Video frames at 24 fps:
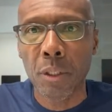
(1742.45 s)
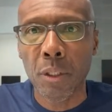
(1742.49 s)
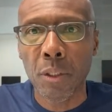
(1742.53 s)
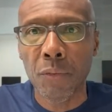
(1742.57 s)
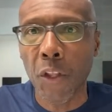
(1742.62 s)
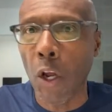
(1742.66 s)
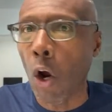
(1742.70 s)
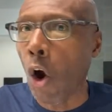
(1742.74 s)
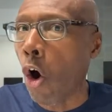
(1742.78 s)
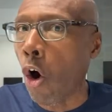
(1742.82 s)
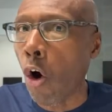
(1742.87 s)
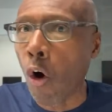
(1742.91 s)

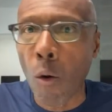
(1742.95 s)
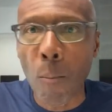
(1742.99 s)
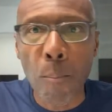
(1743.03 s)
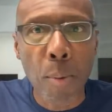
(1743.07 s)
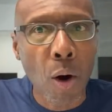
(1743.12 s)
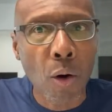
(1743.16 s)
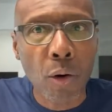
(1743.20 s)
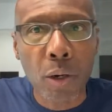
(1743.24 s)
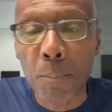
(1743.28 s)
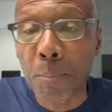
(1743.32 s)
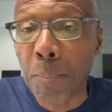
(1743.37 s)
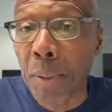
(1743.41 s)
They're all
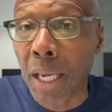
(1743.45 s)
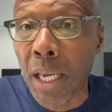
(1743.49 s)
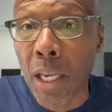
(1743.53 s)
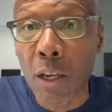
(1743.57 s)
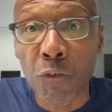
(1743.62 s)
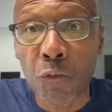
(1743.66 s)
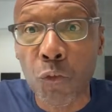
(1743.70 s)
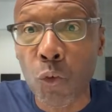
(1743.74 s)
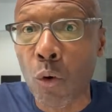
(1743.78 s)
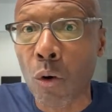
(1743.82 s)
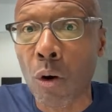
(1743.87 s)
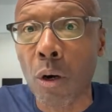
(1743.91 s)
bought and paid
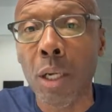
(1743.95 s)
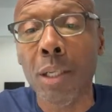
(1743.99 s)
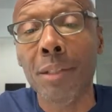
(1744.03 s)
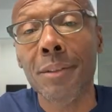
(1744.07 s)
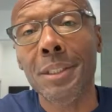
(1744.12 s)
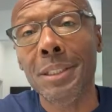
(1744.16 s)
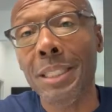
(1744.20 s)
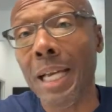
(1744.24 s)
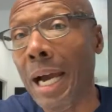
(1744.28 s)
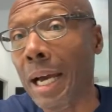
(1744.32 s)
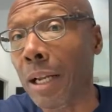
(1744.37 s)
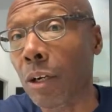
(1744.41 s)
for.
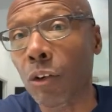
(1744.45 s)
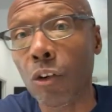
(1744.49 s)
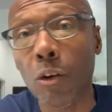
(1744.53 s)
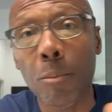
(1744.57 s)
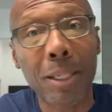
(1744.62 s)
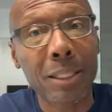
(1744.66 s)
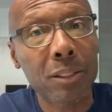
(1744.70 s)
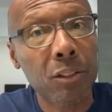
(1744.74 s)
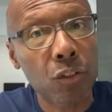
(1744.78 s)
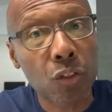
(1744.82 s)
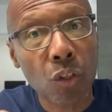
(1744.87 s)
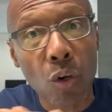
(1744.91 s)
Now, I don't know
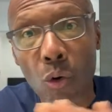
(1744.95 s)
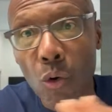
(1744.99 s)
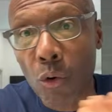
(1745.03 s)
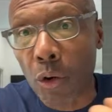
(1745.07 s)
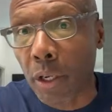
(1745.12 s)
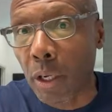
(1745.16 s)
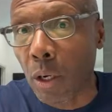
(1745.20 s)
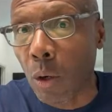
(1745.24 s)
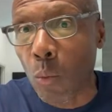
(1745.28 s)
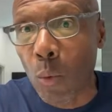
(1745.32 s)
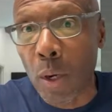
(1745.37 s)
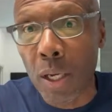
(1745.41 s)
about this
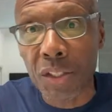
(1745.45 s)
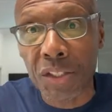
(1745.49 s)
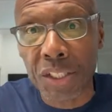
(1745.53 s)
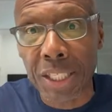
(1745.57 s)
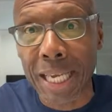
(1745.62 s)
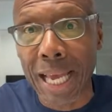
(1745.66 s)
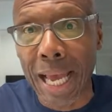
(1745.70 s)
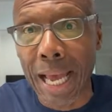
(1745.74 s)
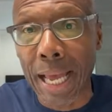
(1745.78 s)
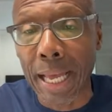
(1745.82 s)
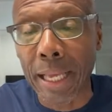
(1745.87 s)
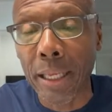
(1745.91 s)
Cornel West
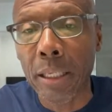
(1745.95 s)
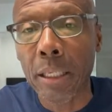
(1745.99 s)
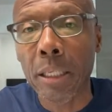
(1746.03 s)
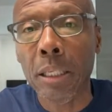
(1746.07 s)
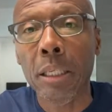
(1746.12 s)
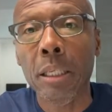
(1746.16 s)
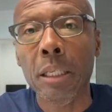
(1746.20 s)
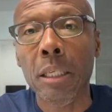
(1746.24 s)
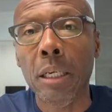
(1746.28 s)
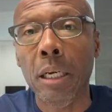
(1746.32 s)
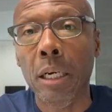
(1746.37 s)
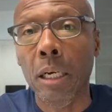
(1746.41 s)
guy.
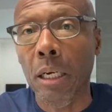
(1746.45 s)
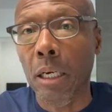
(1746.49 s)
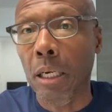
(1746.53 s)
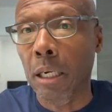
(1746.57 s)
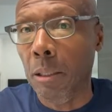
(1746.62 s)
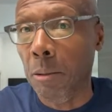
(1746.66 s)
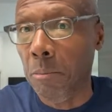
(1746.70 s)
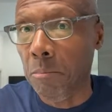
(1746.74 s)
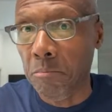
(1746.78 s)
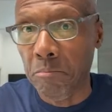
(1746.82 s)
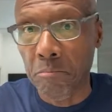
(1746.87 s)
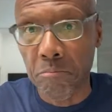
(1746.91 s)

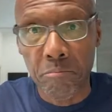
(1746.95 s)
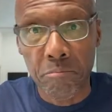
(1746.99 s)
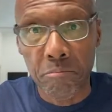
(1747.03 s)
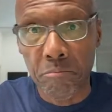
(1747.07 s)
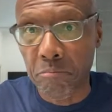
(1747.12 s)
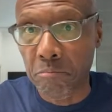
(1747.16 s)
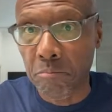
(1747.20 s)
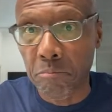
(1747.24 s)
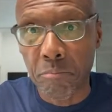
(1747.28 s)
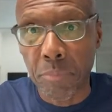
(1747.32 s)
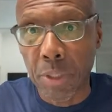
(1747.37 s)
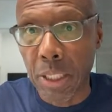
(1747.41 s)
Um,
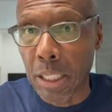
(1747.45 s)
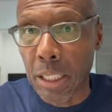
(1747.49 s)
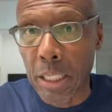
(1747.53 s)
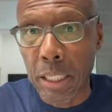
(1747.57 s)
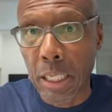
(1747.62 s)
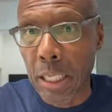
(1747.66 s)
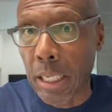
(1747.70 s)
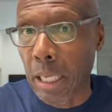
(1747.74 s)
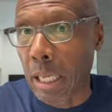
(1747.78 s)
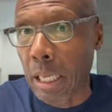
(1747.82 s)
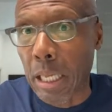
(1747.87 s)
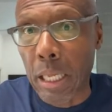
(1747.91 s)

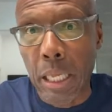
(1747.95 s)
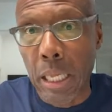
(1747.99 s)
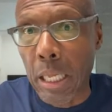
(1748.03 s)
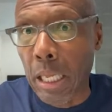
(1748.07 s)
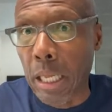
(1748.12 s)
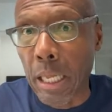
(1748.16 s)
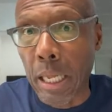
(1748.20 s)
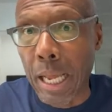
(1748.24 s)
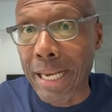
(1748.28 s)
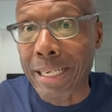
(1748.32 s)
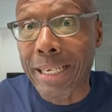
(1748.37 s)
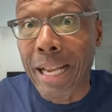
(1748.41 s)

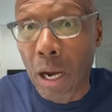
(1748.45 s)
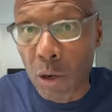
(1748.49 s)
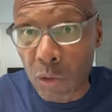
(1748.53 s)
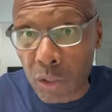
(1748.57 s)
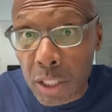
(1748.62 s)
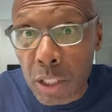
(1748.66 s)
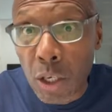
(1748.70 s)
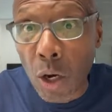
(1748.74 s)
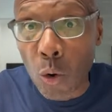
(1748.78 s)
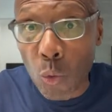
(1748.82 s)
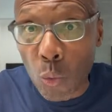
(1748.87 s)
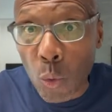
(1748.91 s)
I doubt
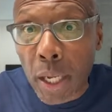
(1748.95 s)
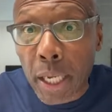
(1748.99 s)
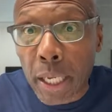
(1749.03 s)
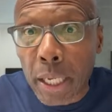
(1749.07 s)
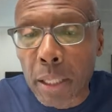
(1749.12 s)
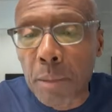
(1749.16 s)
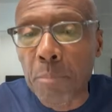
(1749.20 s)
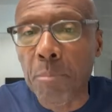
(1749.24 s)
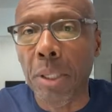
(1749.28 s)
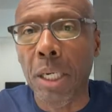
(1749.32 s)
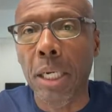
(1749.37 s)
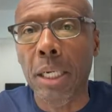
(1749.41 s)
he's gonna
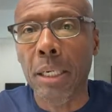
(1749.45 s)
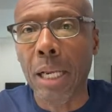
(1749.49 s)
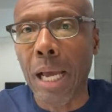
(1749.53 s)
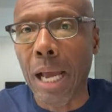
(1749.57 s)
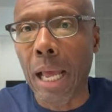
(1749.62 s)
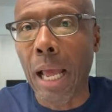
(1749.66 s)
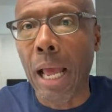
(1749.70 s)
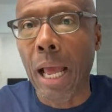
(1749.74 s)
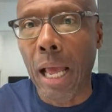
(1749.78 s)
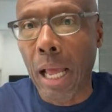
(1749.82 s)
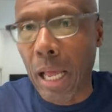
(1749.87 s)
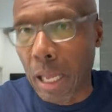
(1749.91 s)
win, but
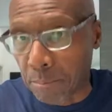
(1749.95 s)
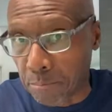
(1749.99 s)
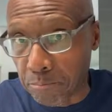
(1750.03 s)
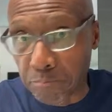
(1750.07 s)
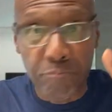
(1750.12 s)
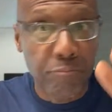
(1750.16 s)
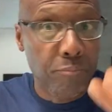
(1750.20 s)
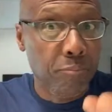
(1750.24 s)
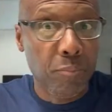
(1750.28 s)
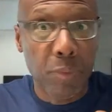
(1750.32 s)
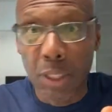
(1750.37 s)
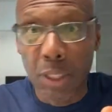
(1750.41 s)
I, I,
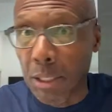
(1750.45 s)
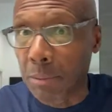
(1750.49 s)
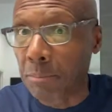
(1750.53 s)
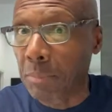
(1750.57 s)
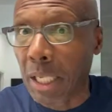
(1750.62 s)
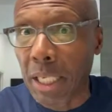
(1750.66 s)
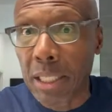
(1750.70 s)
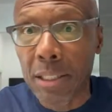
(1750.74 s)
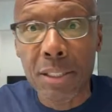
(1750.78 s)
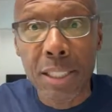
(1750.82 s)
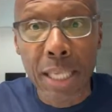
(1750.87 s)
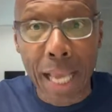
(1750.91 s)

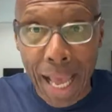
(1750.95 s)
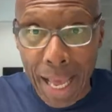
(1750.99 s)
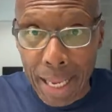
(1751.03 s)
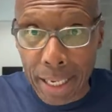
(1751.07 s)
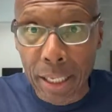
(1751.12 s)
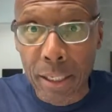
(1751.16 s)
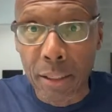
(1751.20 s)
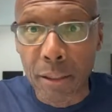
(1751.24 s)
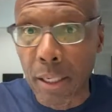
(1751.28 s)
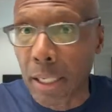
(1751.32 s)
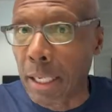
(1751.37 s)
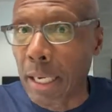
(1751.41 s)
he's at
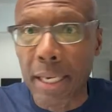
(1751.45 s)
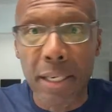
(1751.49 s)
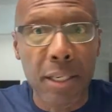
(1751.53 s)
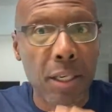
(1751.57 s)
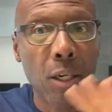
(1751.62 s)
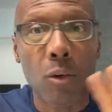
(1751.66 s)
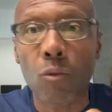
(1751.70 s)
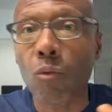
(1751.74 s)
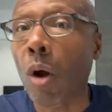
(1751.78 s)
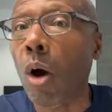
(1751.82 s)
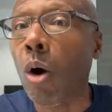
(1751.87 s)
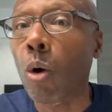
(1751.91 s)
it, and ain't
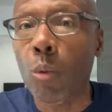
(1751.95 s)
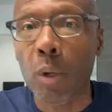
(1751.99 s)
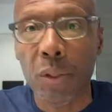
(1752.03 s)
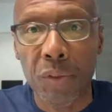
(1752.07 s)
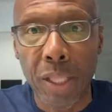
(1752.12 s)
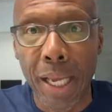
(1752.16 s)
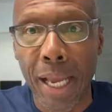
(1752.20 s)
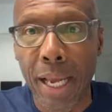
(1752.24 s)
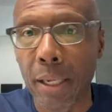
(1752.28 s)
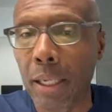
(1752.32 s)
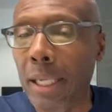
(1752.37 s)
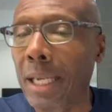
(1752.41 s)
nothing wrong with
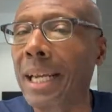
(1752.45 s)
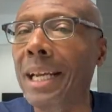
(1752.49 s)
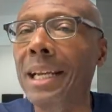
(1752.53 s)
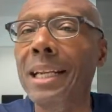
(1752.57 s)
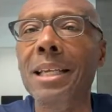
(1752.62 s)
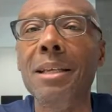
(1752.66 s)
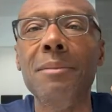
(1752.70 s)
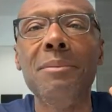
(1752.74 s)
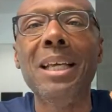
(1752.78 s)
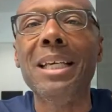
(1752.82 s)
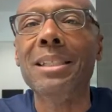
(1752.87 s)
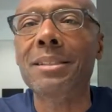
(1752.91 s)
that.
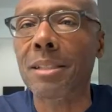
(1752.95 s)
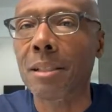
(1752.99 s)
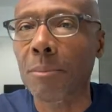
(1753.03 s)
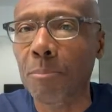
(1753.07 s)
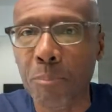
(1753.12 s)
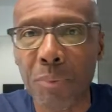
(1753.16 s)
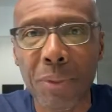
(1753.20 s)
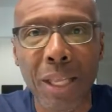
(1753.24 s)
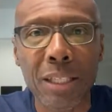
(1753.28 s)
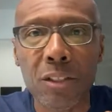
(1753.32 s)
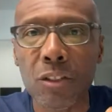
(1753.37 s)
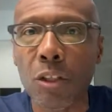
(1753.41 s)
Any that's the
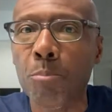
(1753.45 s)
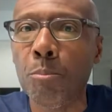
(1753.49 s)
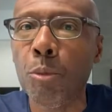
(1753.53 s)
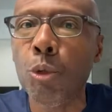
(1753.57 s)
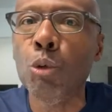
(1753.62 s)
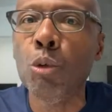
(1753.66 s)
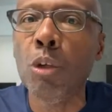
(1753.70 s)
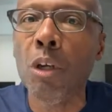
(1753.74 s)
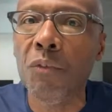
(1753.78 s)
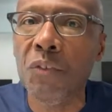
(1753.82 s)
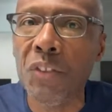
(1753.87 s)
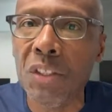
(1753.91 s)
that's the
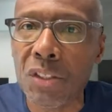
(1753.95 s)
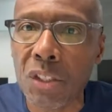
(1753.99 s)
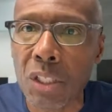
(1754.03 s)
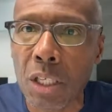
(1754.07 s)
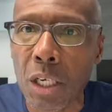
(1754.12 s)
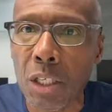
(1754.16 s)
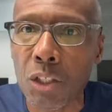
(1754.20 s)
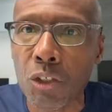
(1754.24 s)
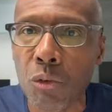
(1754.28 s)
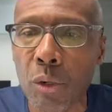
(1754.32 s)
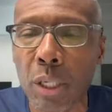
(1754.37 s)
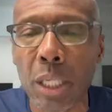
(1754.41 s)
beauty of this
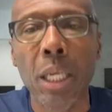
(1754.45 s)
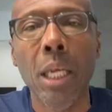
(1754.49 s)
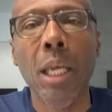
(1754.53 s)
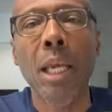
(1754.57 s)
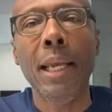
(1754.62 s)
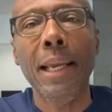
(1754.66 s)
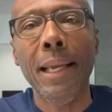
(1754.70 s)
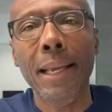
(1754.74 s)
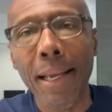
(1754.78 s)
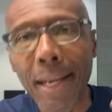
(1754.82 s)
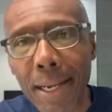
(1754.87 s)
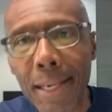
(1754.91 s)
country.
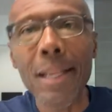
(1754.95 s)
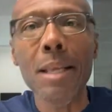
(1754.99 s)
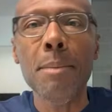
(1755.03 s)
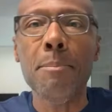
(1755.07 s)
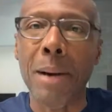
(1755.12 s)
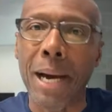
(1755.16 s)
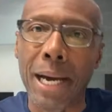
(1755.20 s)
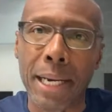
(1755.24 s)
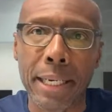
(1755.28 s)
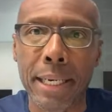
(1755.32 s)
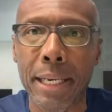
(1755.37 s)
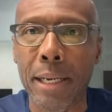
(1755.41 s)

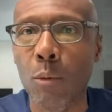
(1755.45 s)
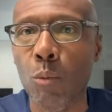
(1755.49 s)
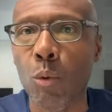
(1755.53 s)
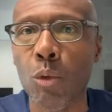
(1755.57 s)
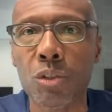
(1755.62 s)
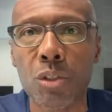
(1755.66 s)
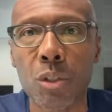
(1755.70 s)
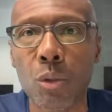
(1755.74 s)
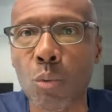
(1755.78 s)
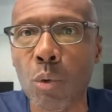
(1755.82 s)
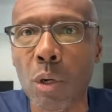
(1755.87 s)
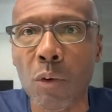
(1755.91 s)
Anybody that
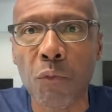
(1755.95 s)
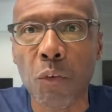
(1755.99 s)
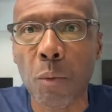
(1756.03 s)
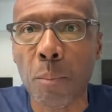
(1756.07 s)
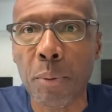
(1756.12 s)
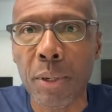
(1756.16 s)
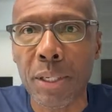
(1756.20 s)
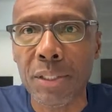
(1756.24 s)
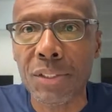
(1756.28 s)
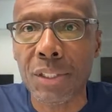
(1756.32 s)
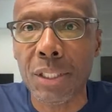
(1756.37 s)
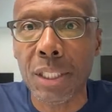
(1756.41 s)
wants to run for
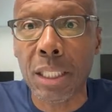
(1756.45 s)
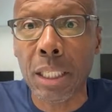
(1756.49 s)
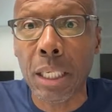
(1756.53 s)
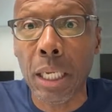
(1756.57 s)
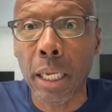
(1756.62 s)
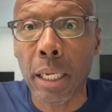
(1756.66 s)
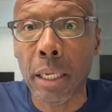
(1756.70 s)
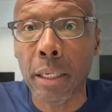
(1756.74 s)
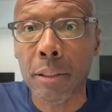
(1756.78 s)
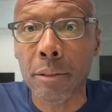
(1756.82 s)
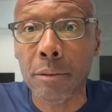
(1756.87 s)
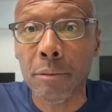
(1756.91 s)
president can.